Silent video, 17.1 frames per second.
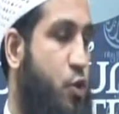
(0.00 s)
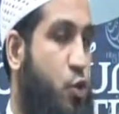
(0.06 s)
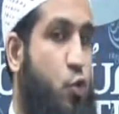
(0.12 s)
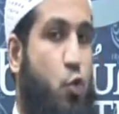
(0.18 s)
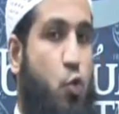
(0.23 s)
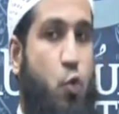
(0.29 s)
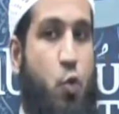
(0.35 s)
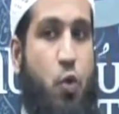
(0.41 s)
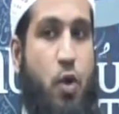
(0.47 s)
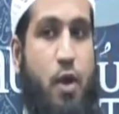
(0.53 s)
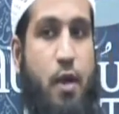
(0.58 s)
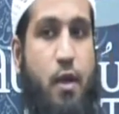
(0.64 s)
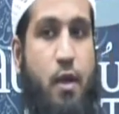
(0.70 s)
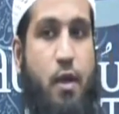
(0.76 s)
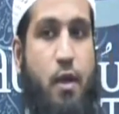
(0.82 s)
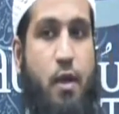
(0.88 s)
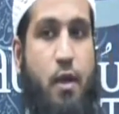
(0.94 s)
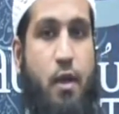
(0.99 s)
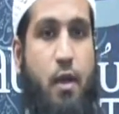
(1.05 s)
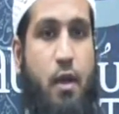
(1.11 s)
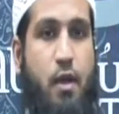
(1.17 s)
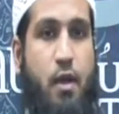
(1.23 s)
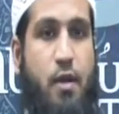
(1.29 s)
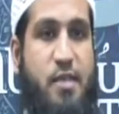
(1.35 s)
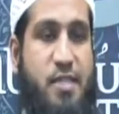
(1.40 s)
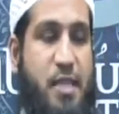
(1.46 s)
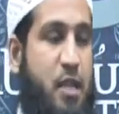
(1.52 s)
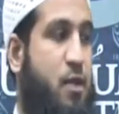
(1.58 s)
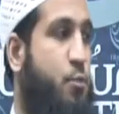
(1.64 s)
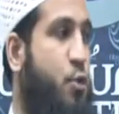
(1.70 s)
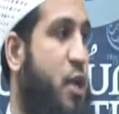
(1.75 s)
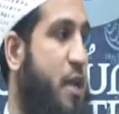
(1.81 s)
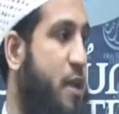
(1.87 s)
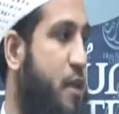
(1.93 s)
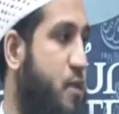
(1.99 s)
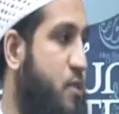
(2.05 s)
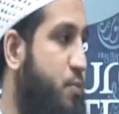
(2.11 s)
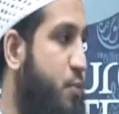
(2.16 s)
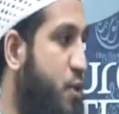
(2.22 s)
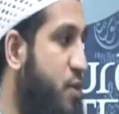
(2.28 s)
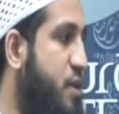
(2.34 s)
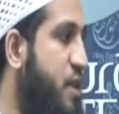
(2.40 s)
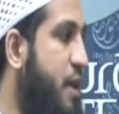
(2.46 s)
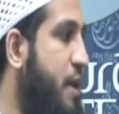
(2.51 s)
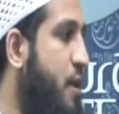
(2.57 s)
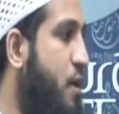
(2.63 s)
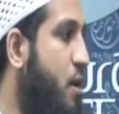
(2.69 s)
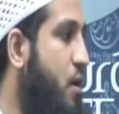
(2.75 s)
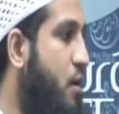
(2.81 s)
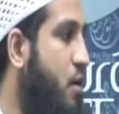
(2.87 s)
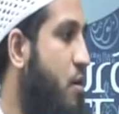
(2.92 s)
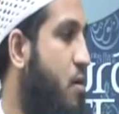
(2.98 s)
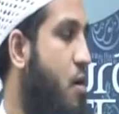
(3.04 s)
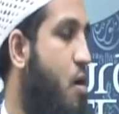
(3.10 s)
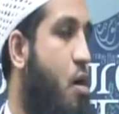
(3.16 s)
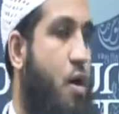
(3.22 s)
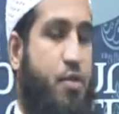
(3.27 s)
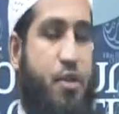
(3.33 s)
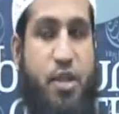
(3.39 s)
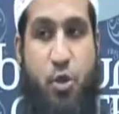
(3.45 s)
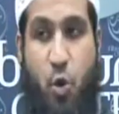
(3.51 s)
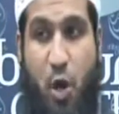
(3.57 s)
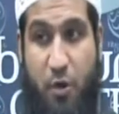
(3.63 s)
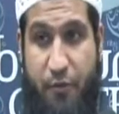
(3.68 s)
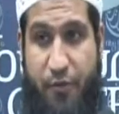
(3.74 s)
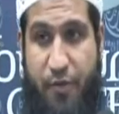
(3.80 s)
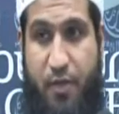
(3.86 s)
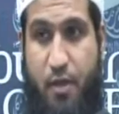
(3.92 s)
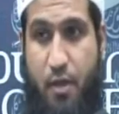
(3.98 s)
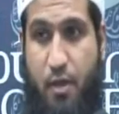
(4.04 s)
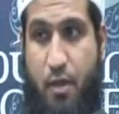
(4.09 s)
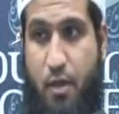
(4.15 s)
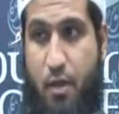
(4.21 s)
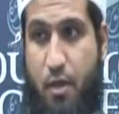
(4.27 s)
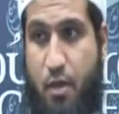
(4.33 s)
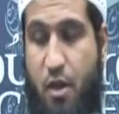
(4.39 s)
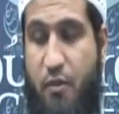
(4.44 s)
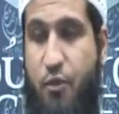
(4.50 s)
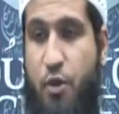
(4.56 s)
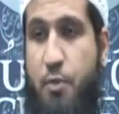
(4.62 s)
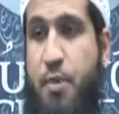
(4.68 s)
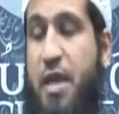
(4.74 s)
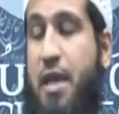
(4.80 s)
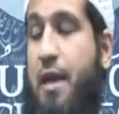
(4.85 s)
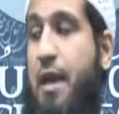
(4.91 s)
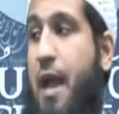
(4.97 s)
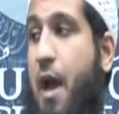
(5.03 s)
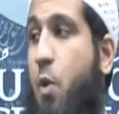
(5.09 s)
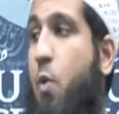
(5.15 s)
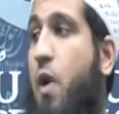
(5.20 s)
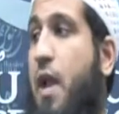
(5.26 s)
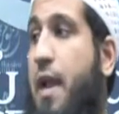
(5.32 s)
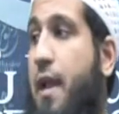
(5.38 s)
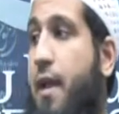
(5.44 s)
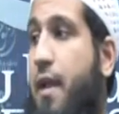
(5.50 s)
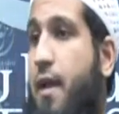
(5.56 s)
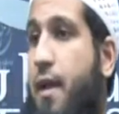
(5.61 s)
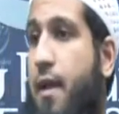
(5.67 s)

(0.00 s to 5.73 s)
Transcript: to celebrate his birthday on the 12th of Rabi' al-Awwal,